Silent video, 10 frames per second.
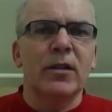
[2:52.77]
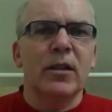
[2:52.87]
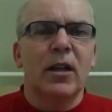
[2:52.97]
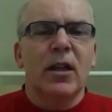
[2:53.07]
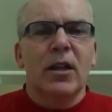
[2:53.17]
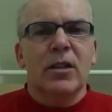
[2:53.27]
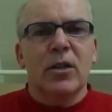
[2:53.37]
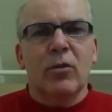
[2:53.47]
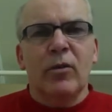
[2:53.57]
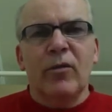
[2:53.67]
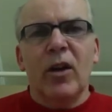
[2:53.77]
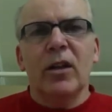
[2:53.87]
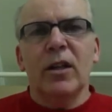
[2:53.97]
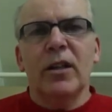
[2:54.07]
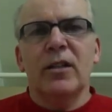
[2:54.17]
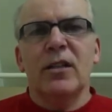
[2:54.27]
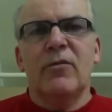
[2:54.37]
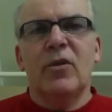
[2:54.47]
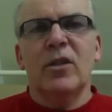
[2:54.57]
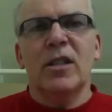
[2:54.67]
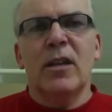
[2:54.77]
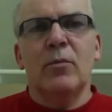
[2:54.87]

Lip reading: So a violinist, for example,